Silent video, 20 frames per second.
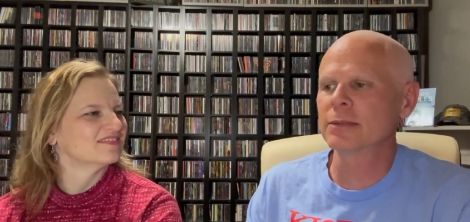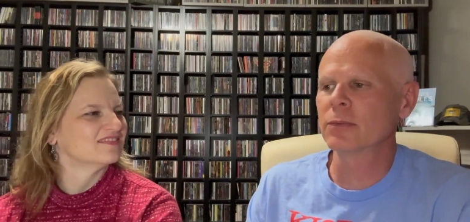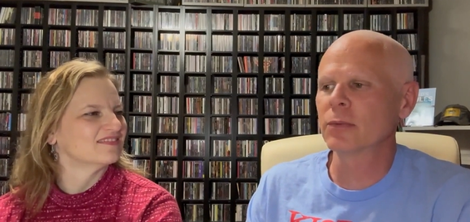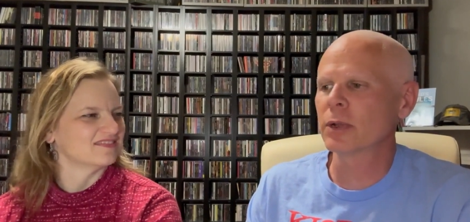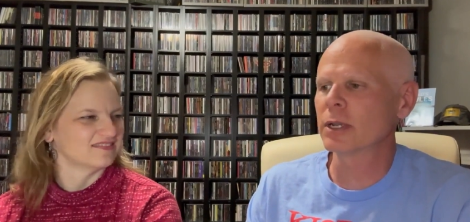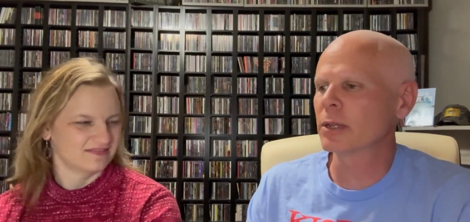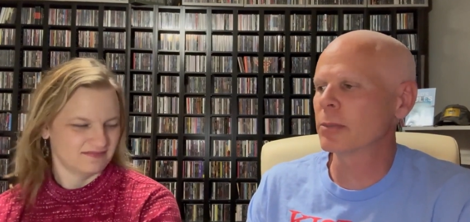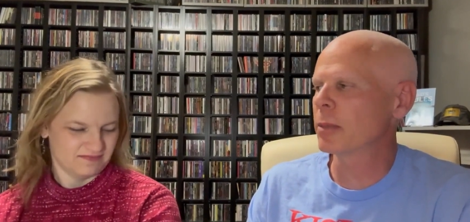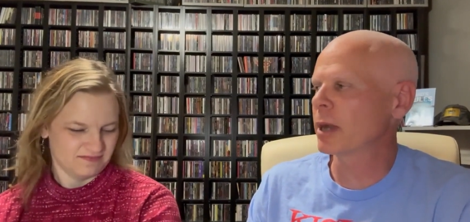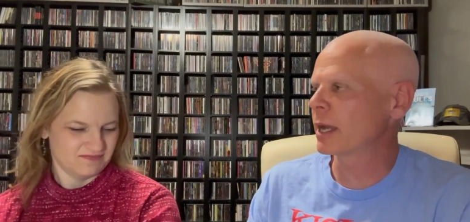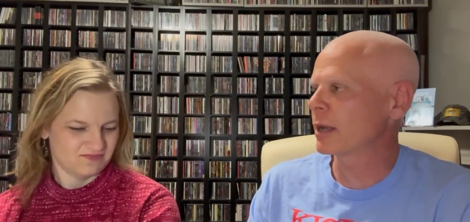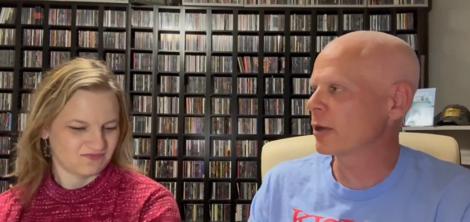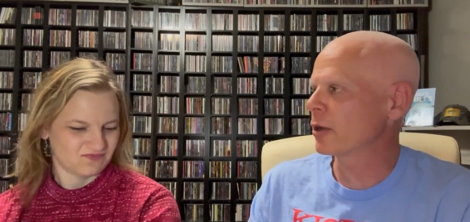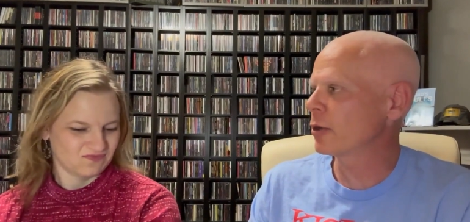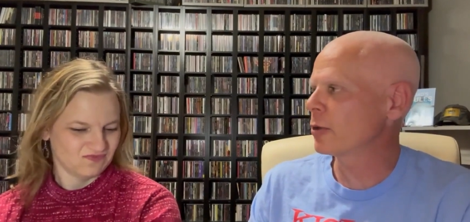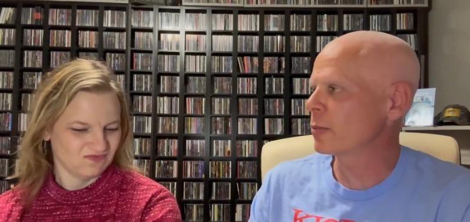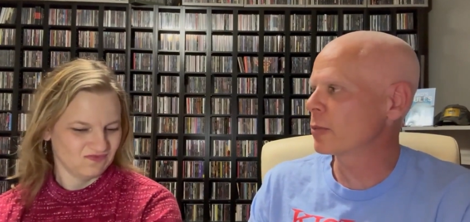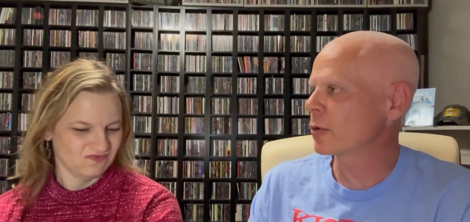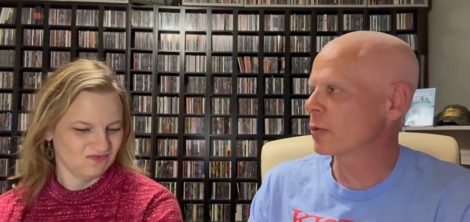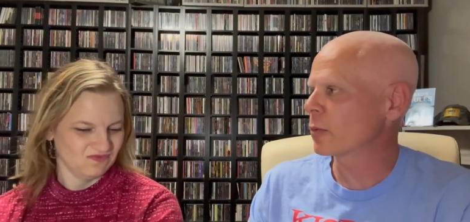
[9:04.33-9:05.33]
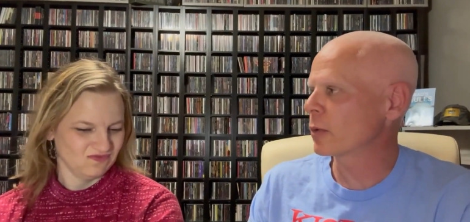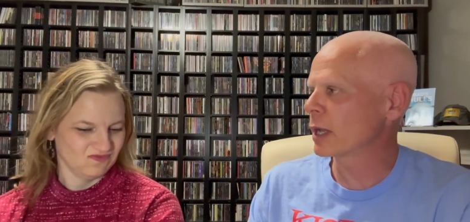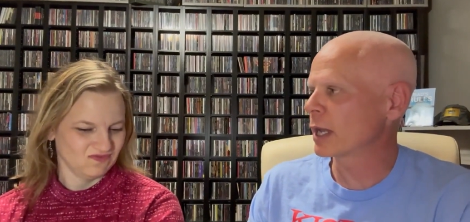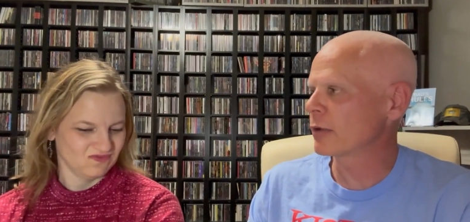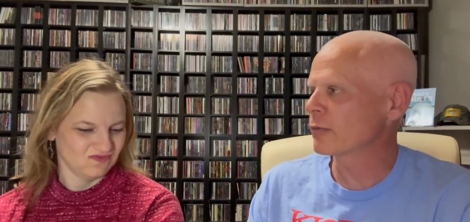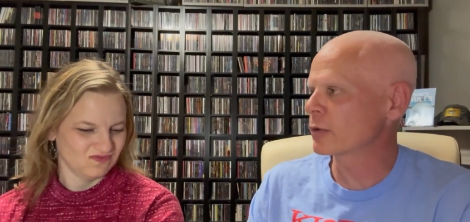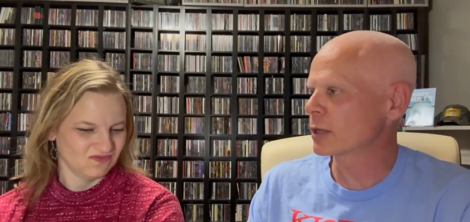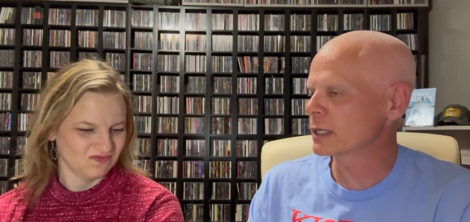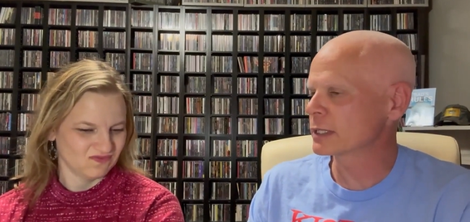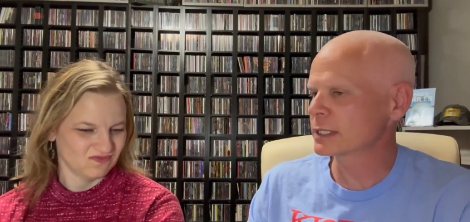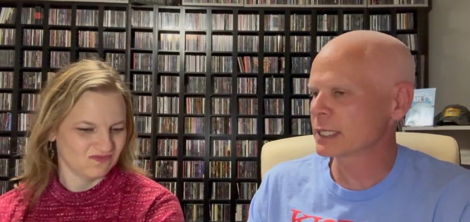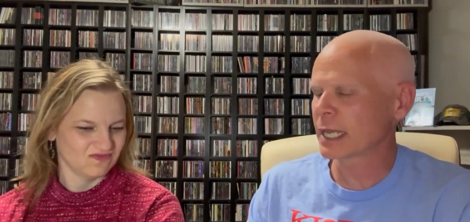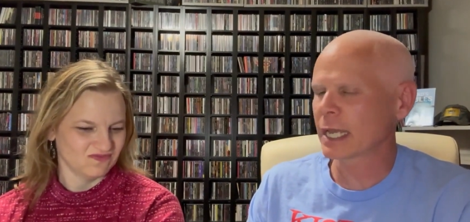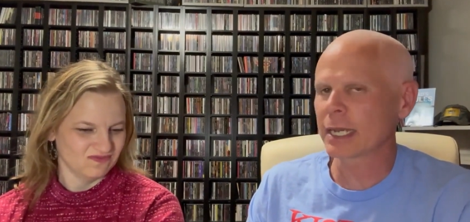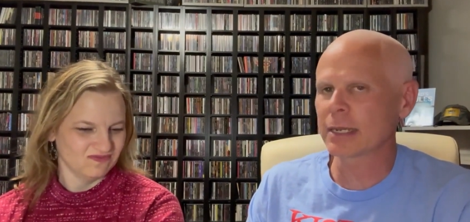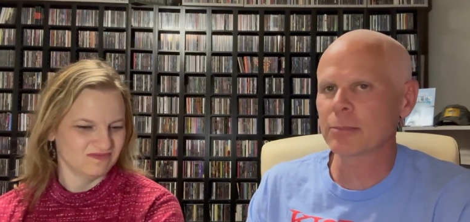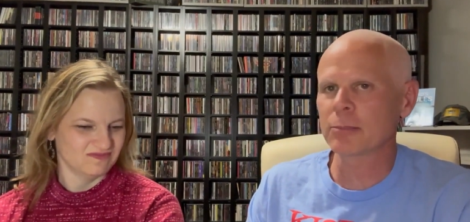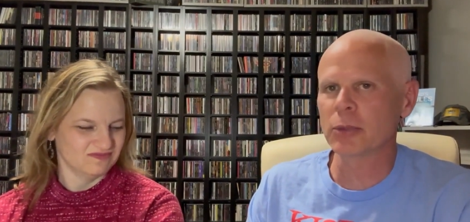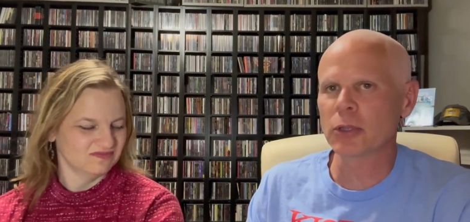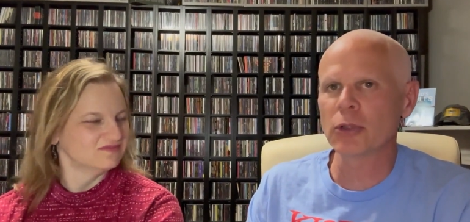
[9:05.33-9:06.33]
Speaker 1: wanting to buy a home or whatever because they kind
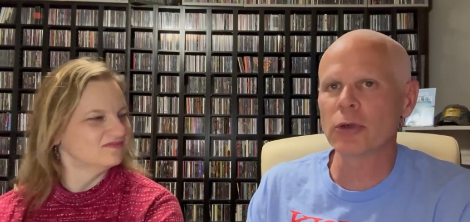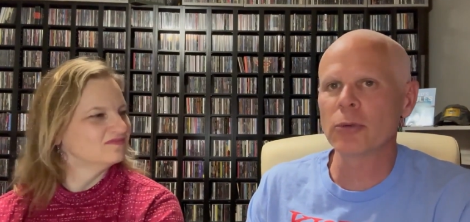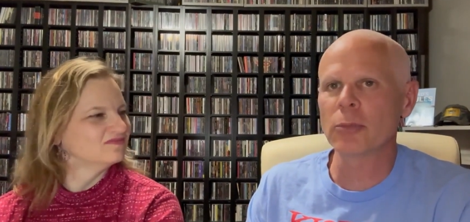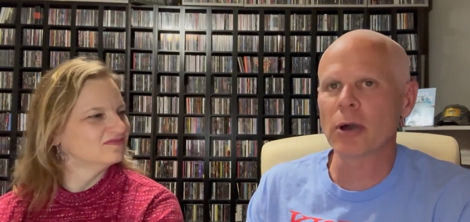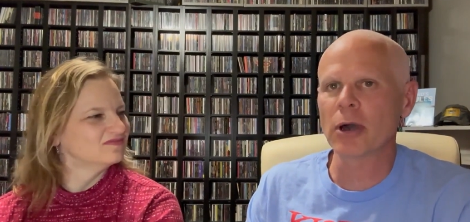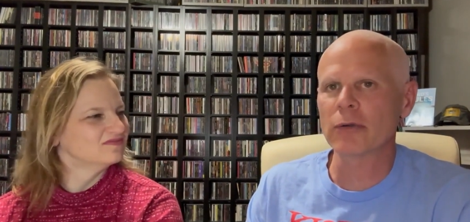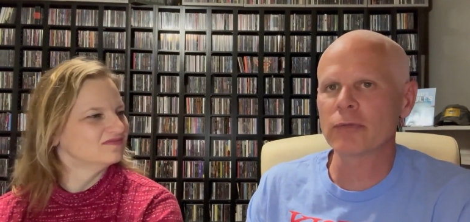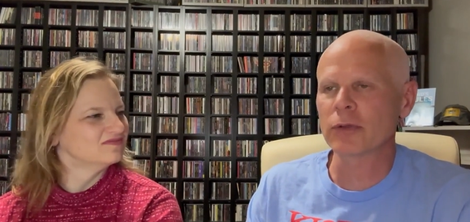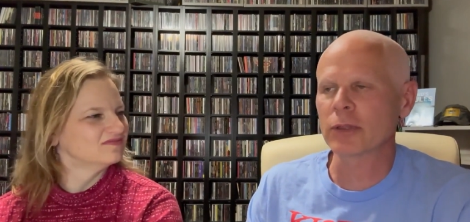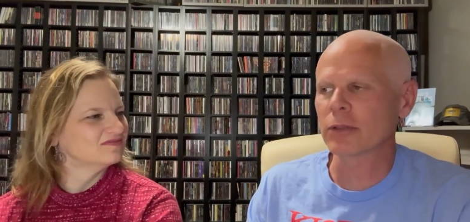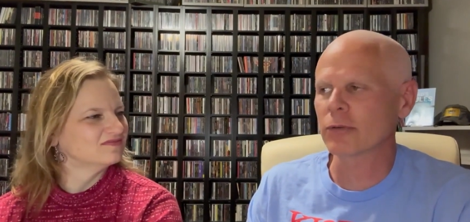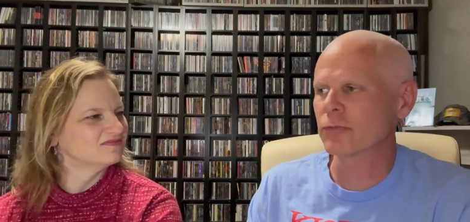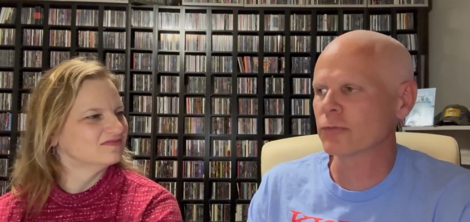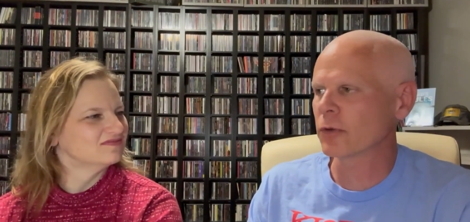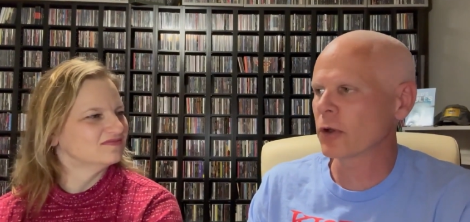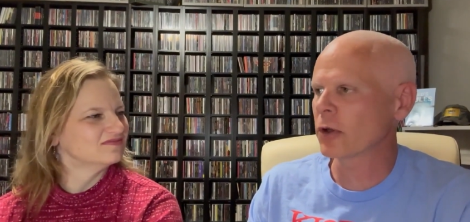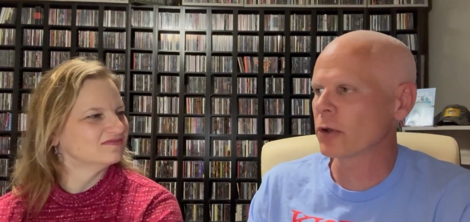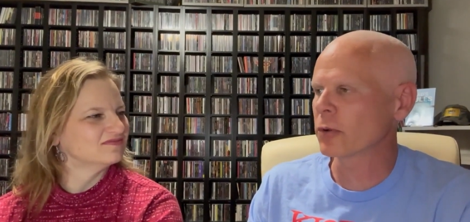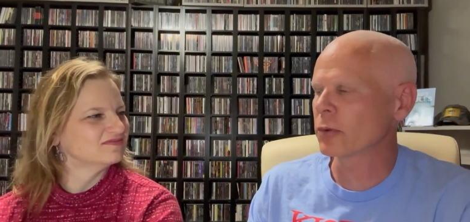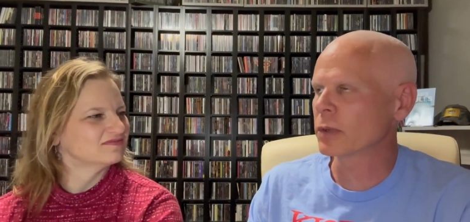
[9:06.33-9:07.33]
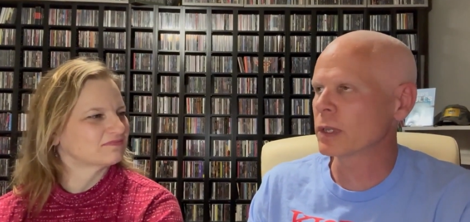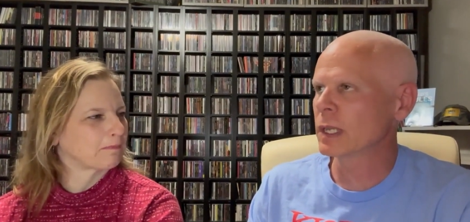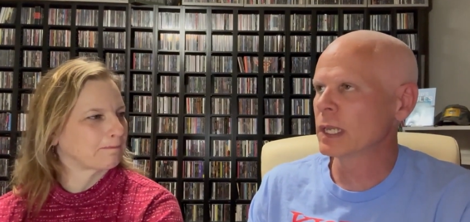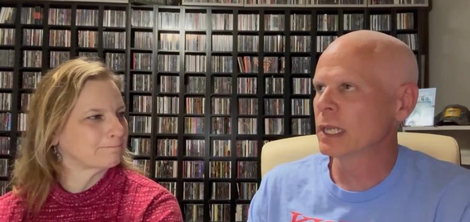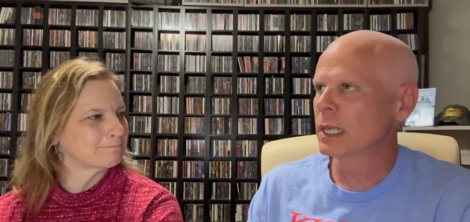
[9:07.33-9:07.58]
of blew him off on the phone.